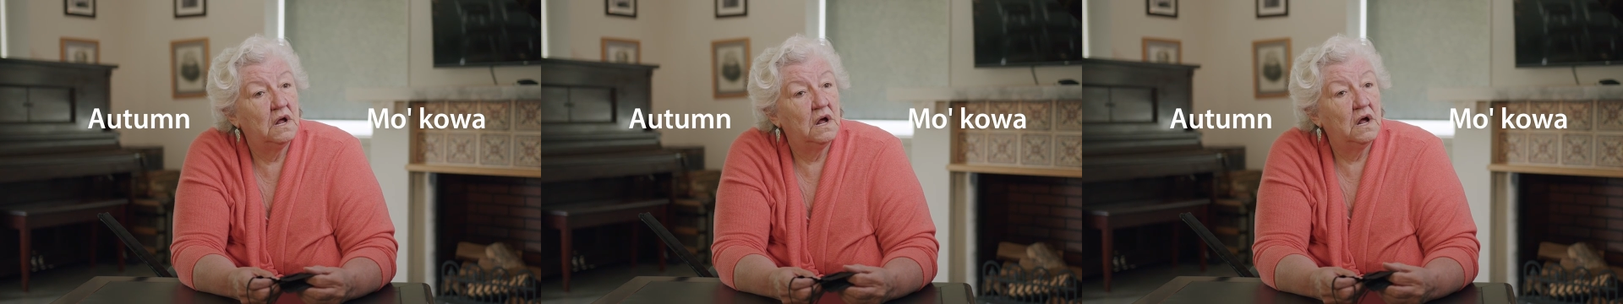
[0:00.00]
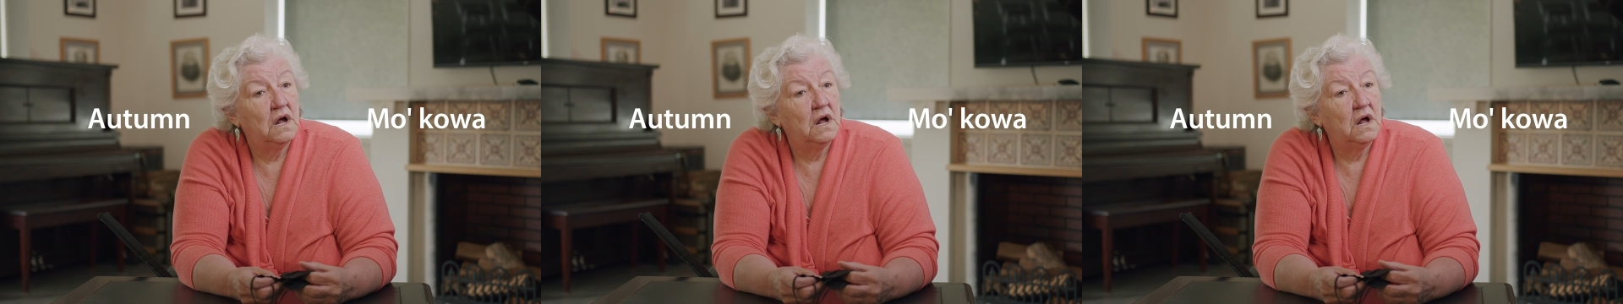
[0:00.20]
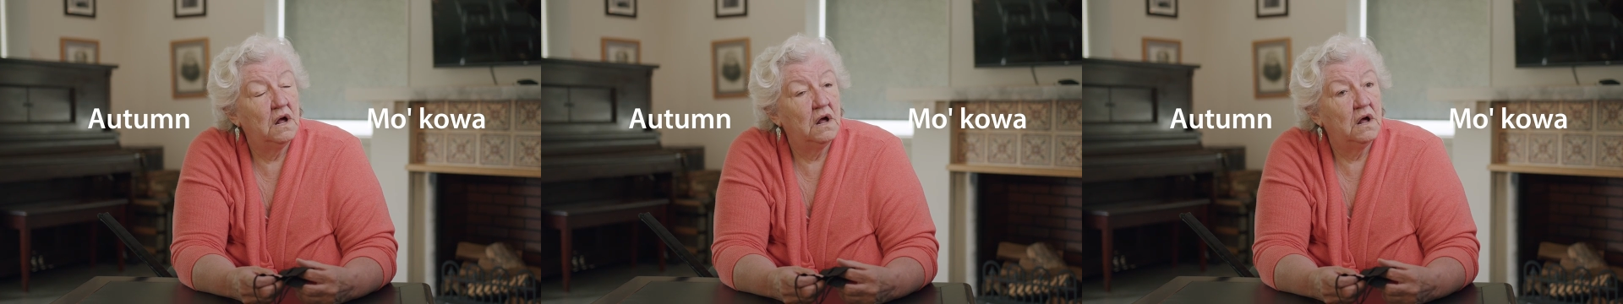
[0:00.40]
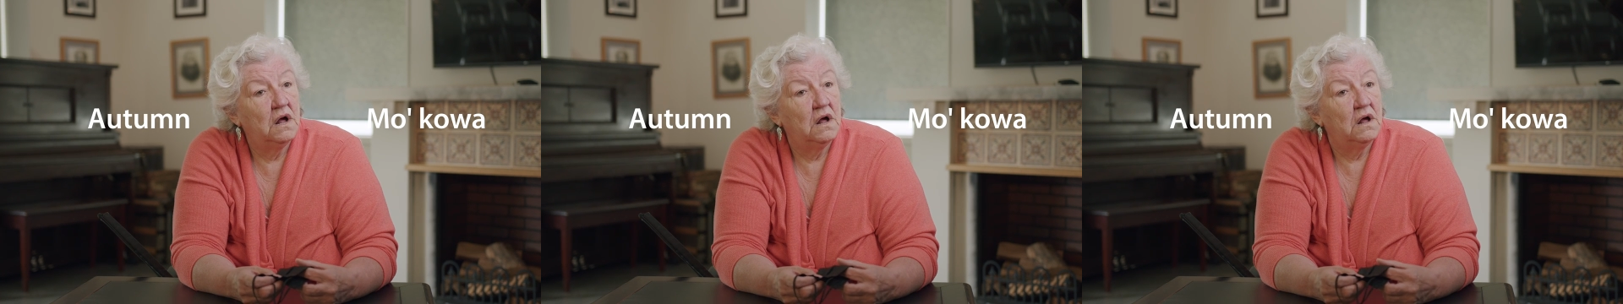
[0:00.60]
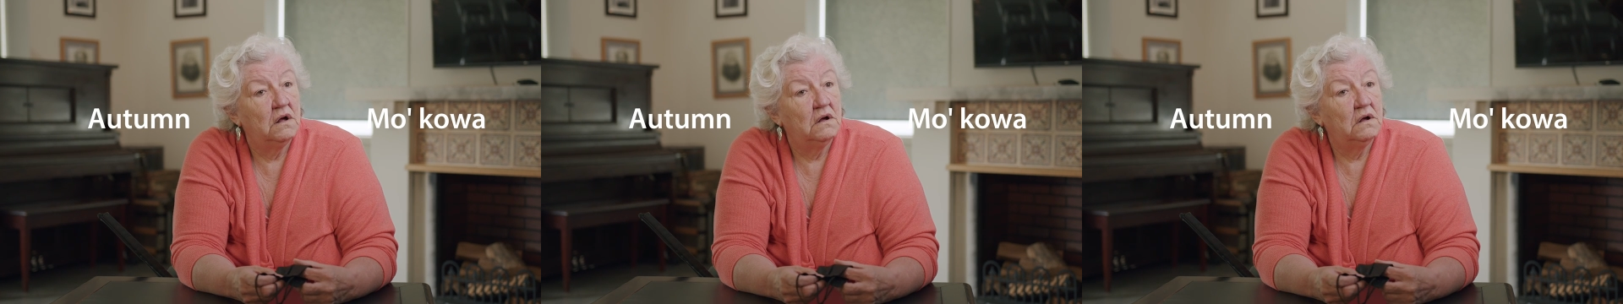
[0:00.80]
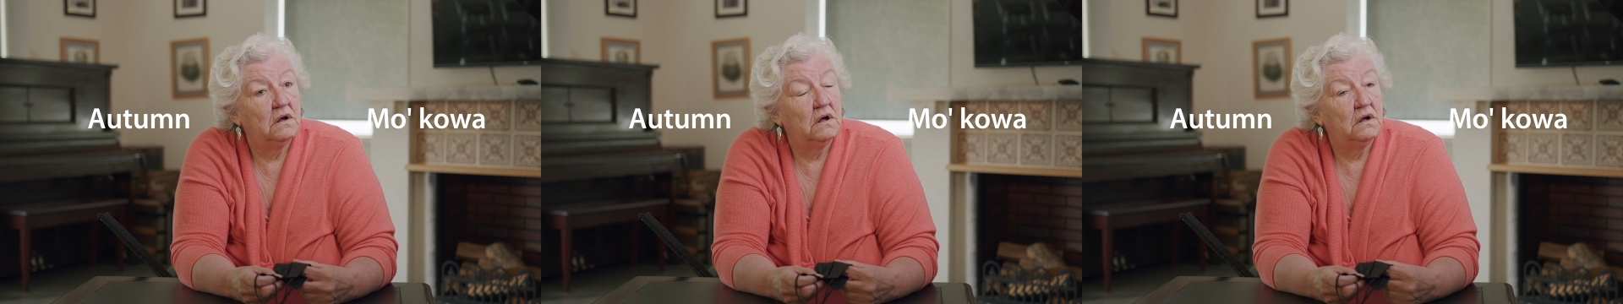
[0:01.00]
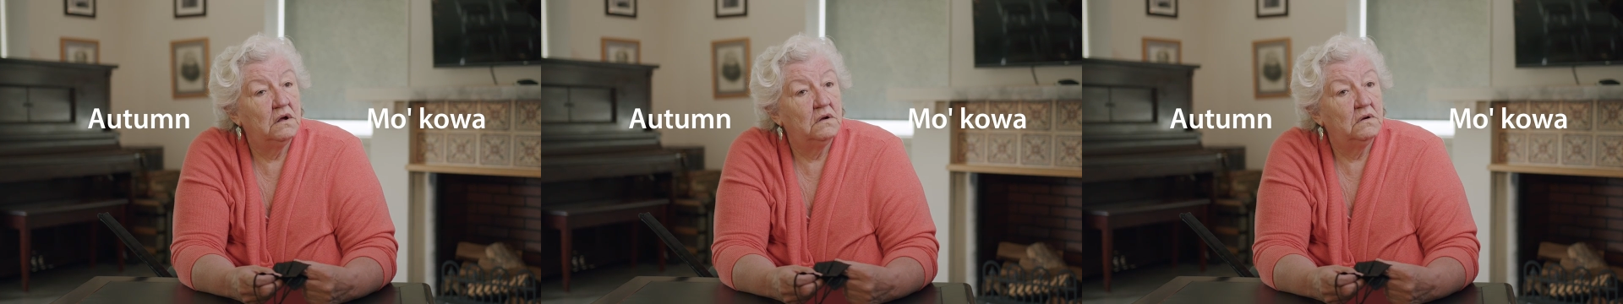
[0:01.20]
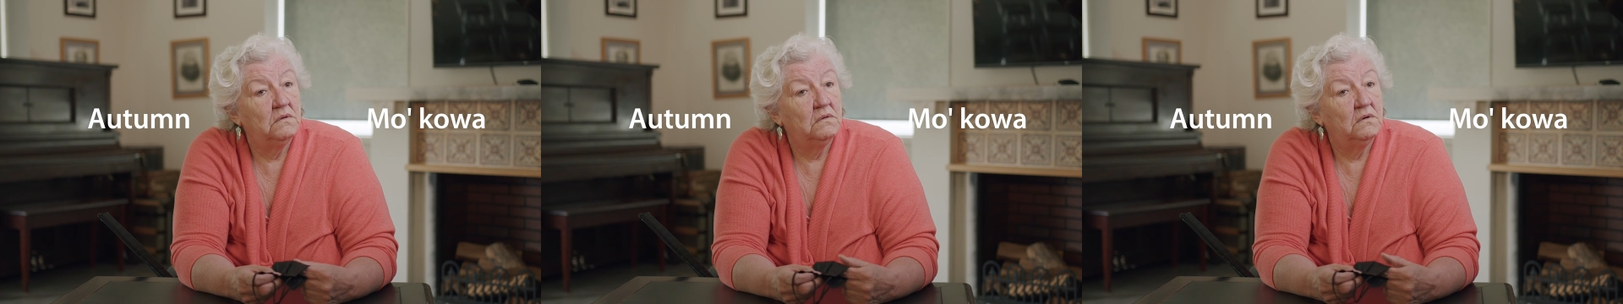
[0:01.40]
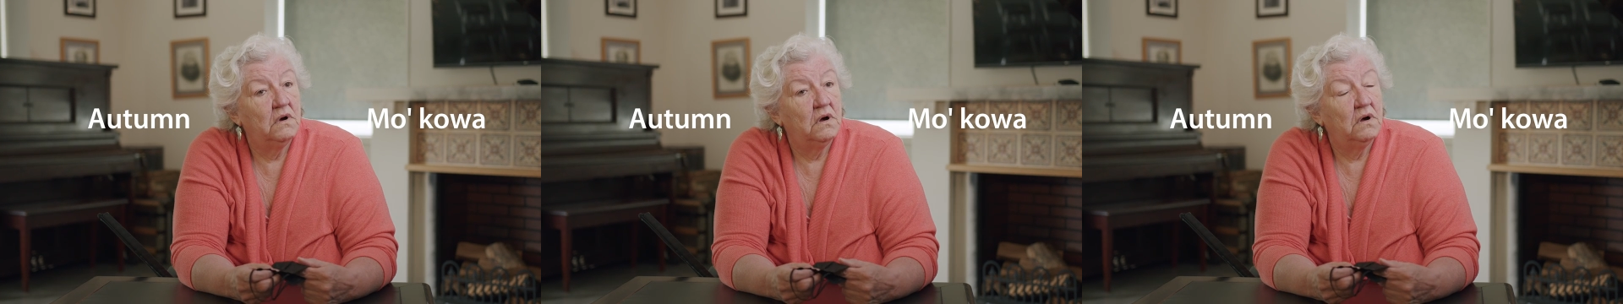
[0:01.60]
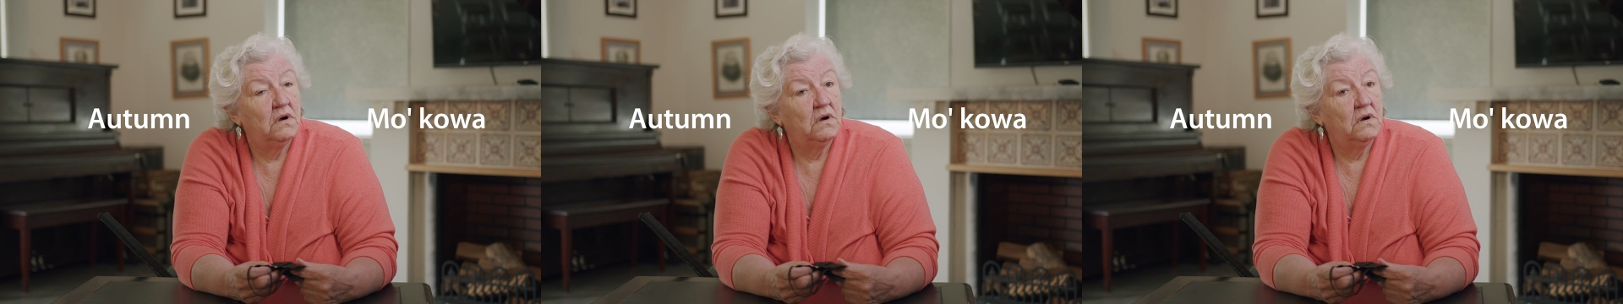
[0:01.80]

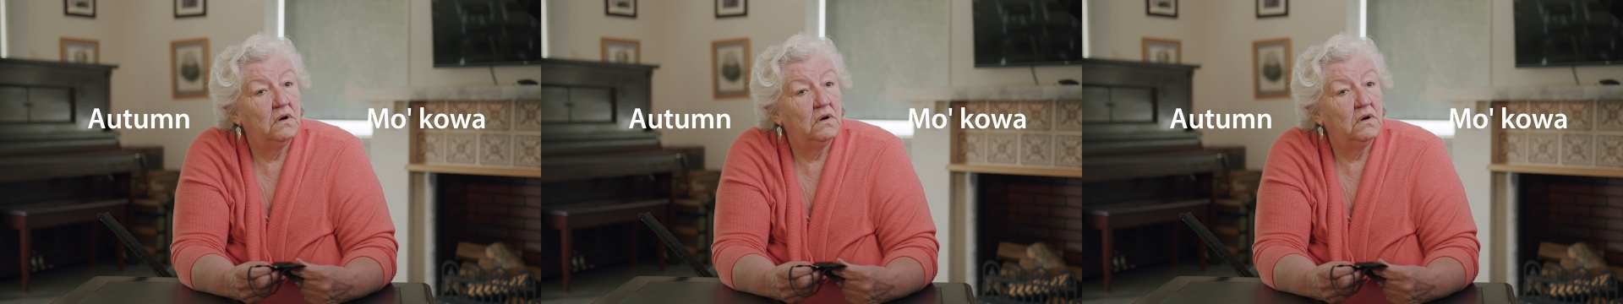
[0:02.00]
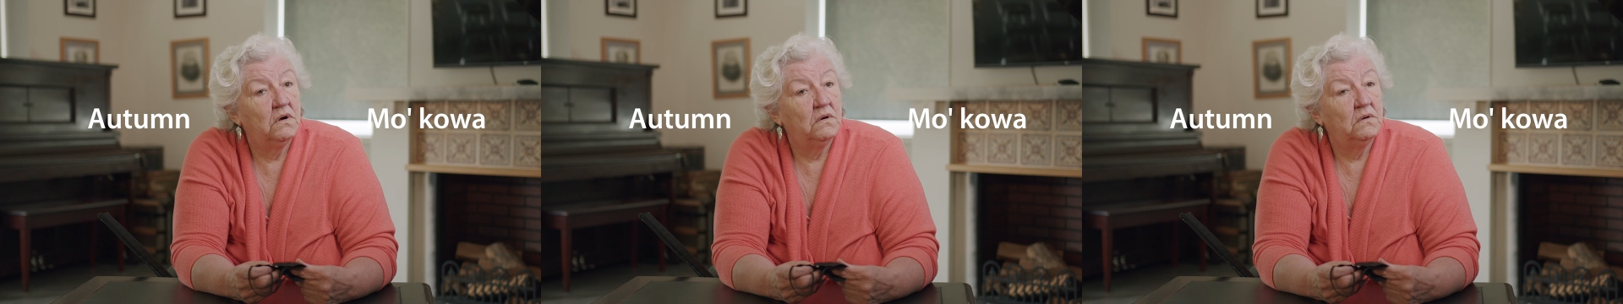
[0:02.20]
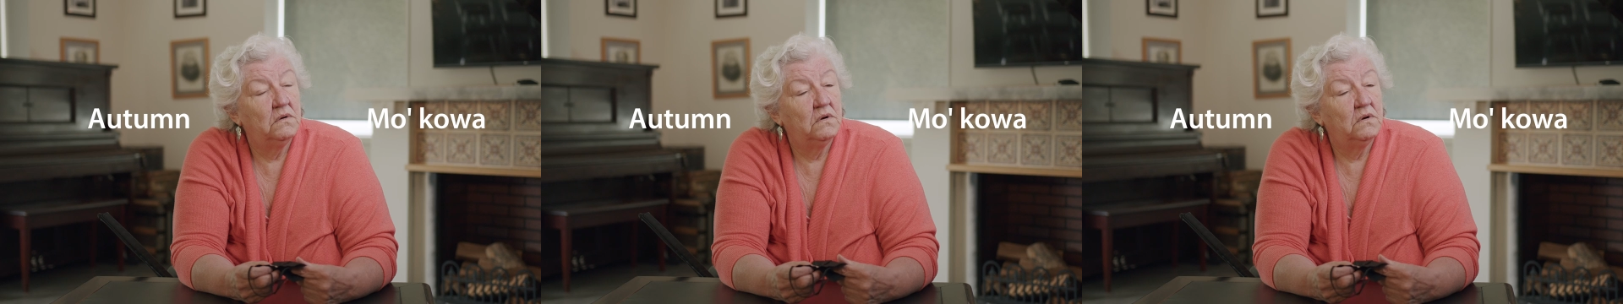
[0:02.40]
Nobody speaks.